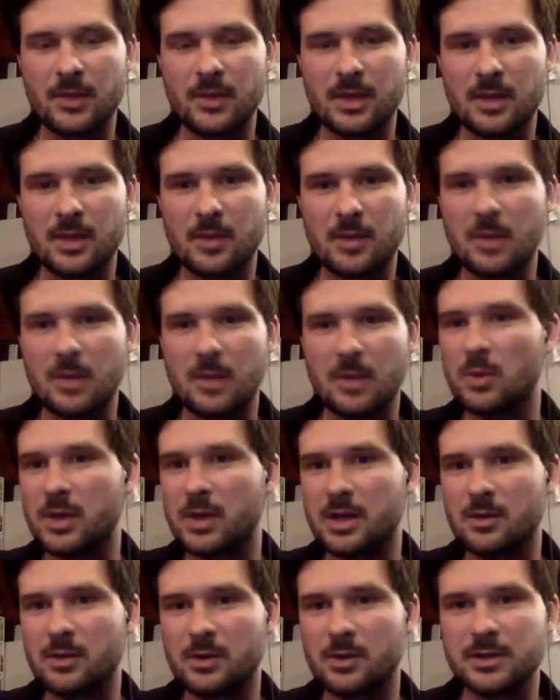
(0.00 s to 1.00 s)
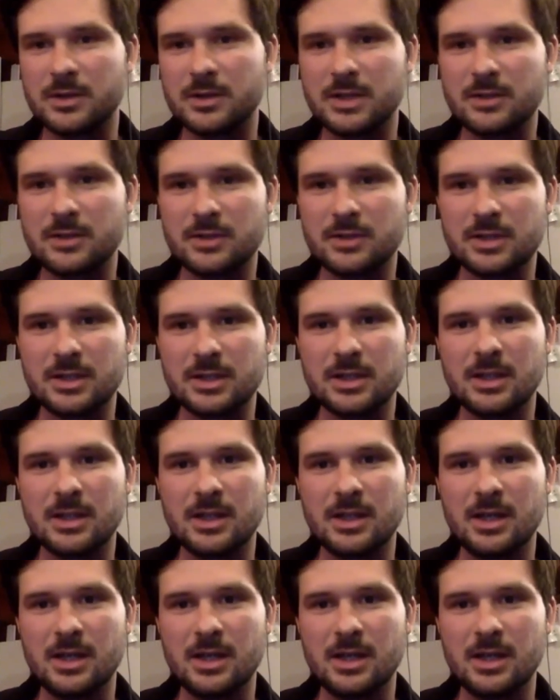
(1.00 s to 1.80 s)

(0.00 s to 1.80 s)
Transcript: that paper with anyone who's interested.